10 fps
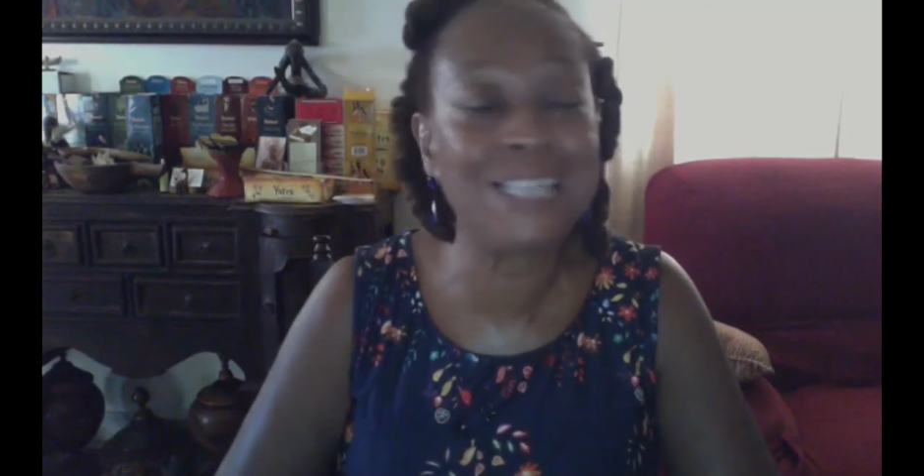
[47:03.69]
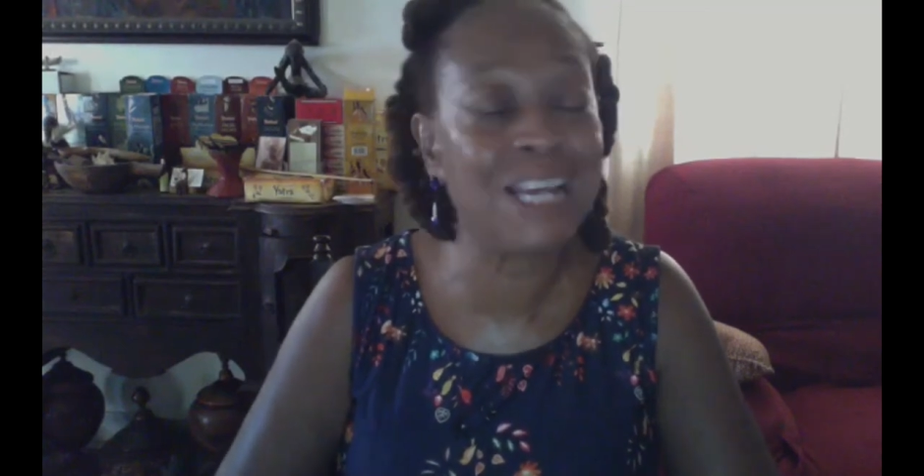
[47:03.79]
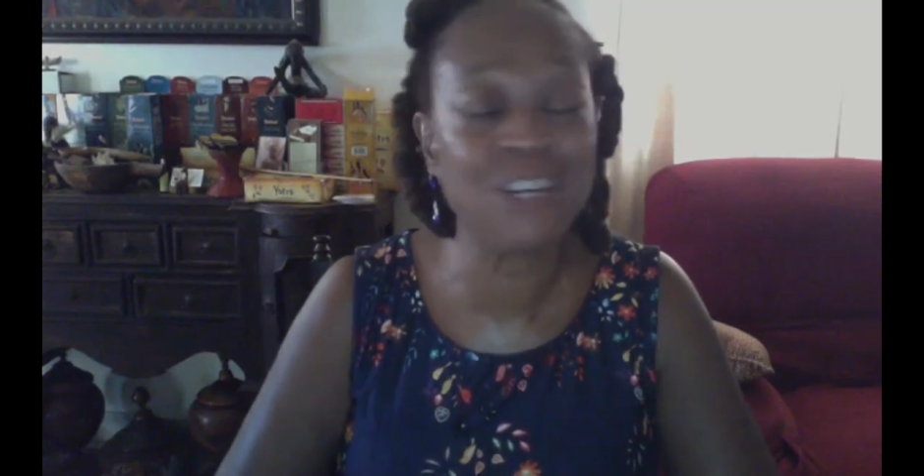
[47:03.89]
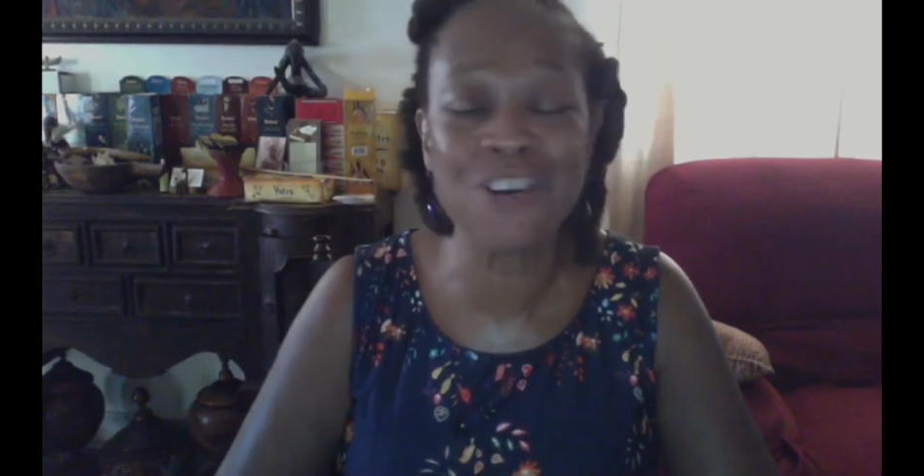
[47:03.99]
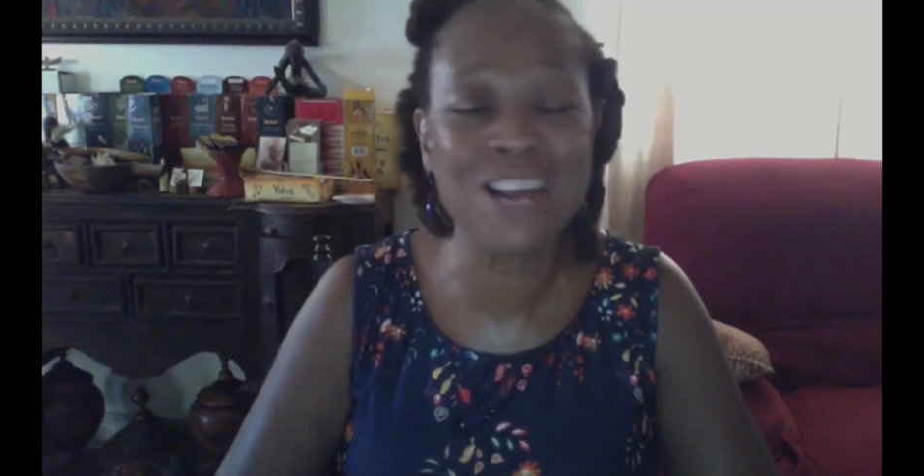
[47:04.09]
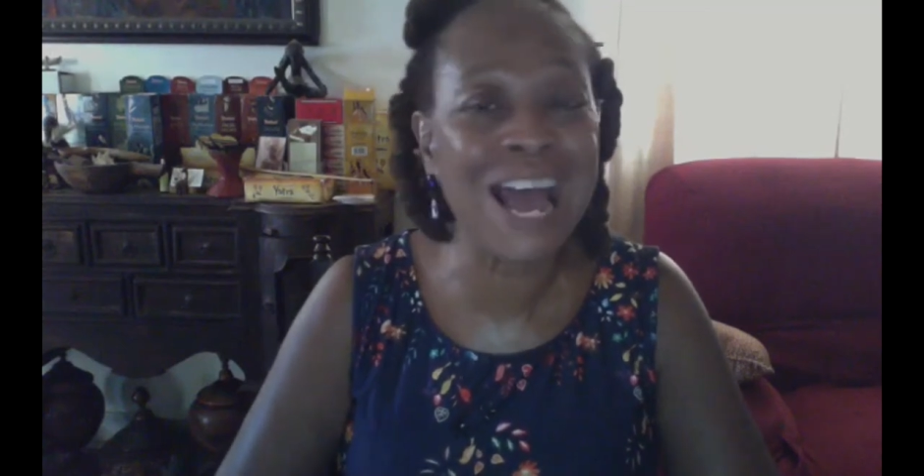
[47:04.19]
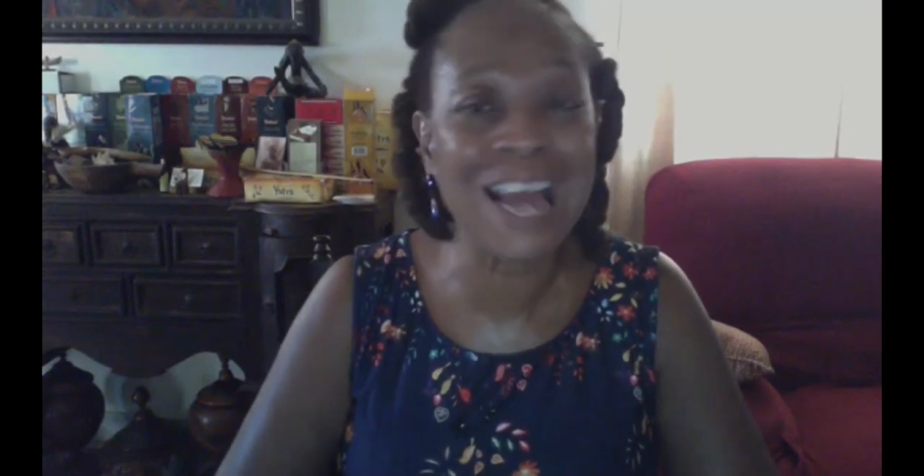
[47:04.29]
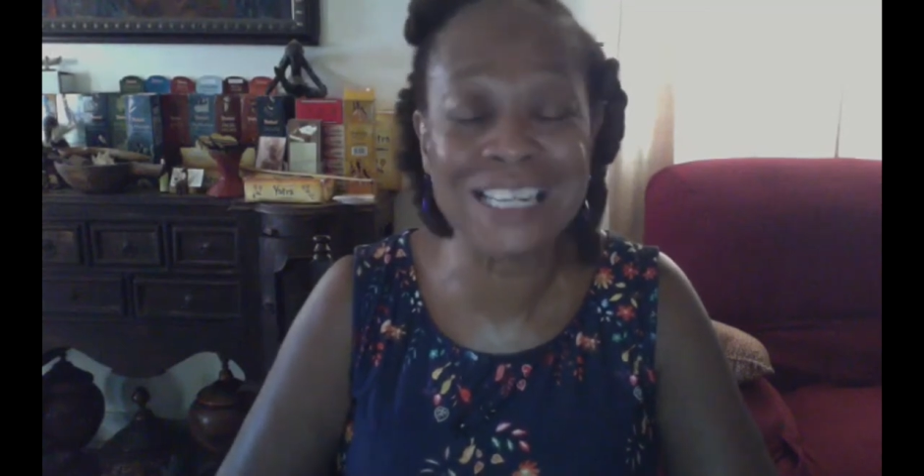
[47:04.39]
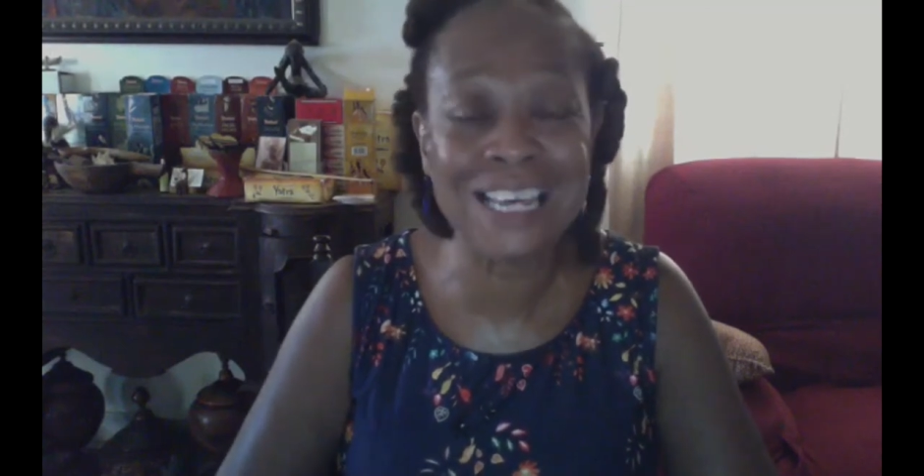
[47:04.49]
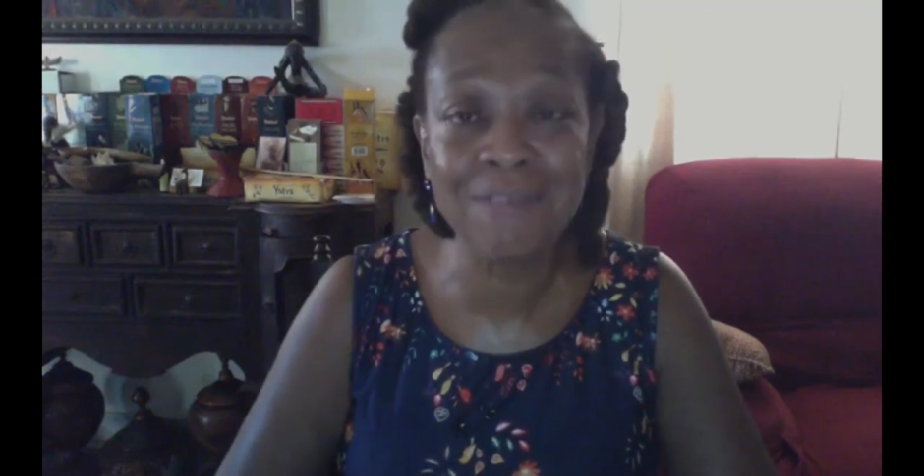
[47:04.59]
that you're
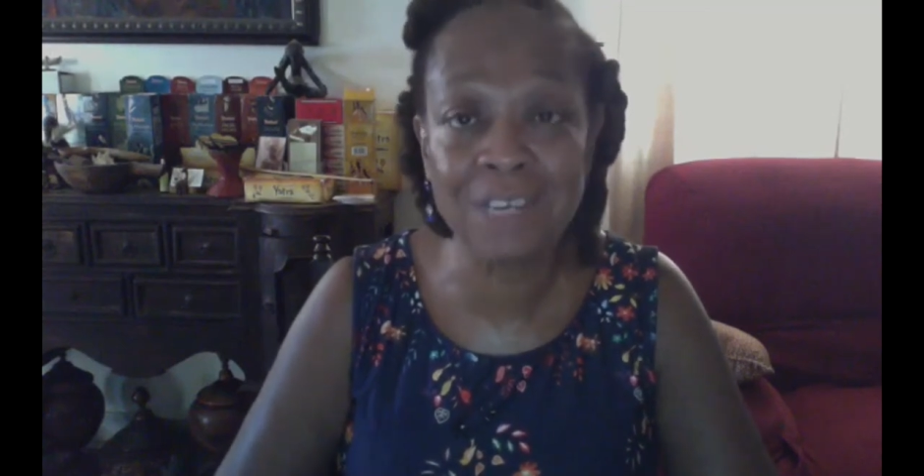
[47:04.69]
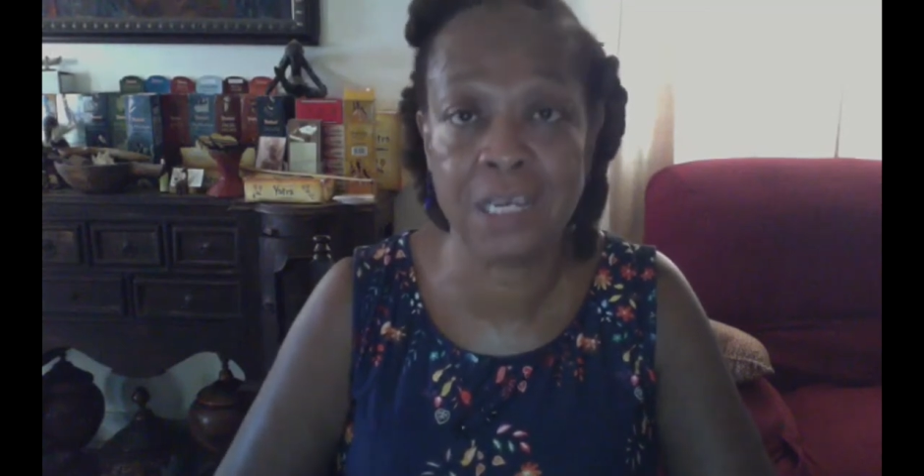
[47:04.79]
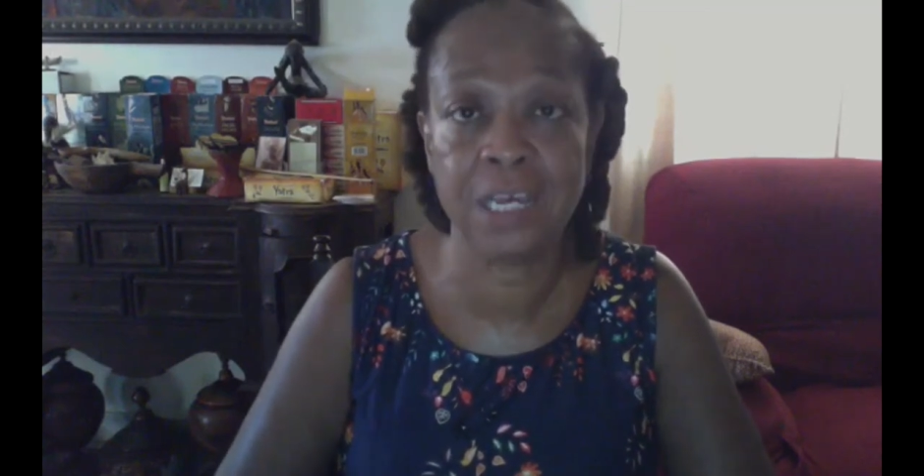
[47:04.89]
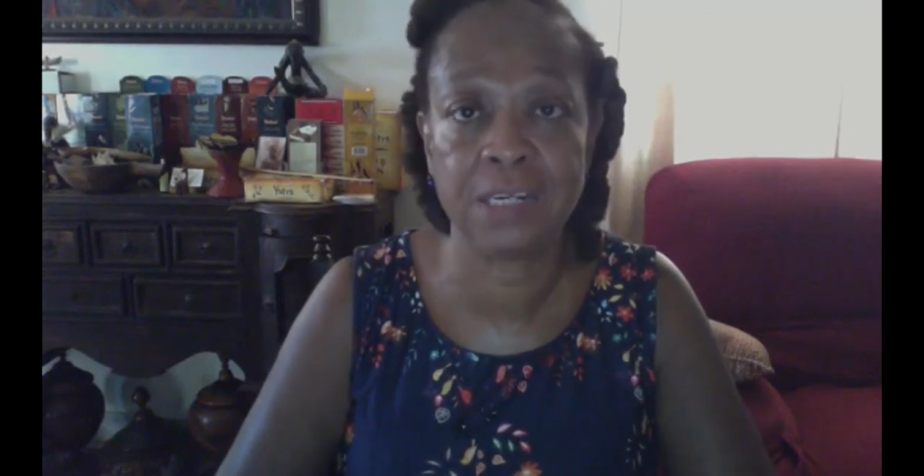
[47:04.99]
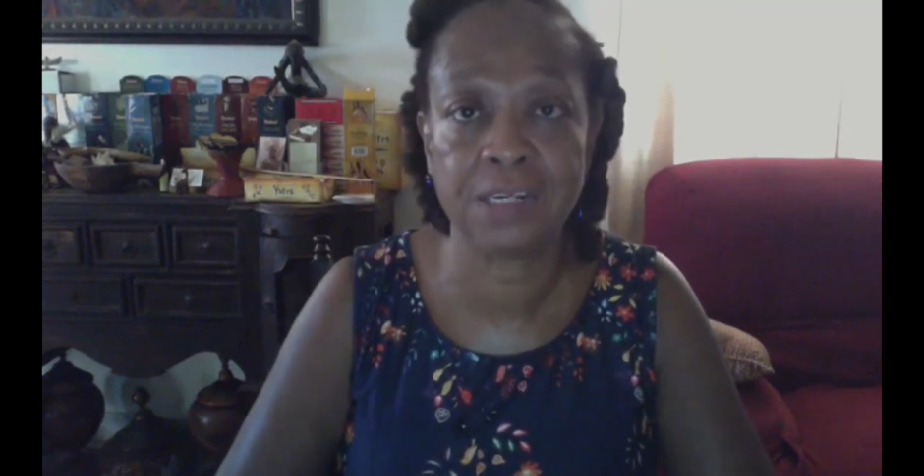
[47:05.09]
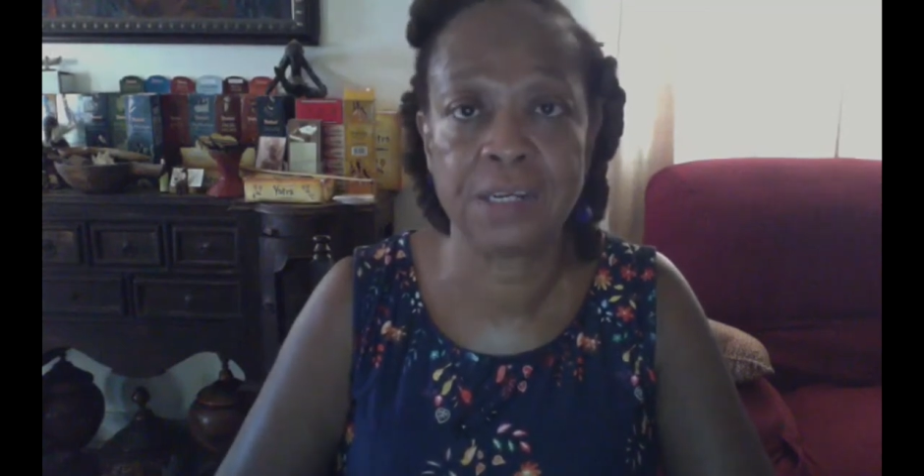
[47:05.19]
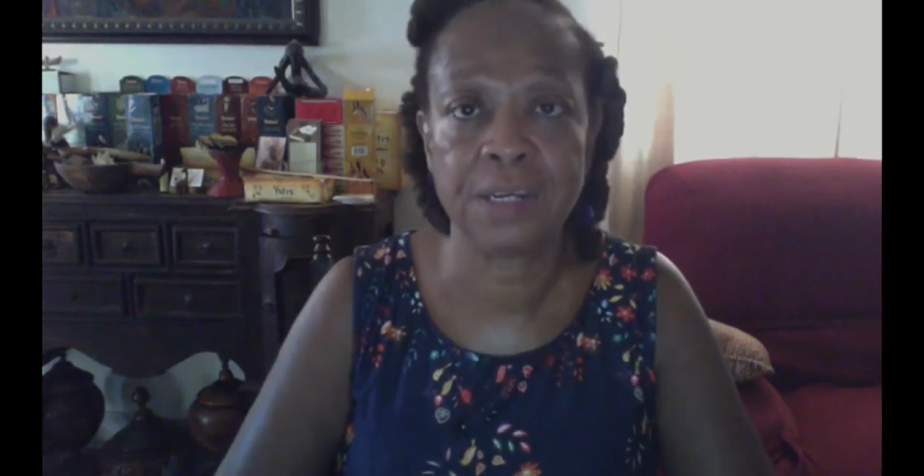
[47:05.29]
not giving it,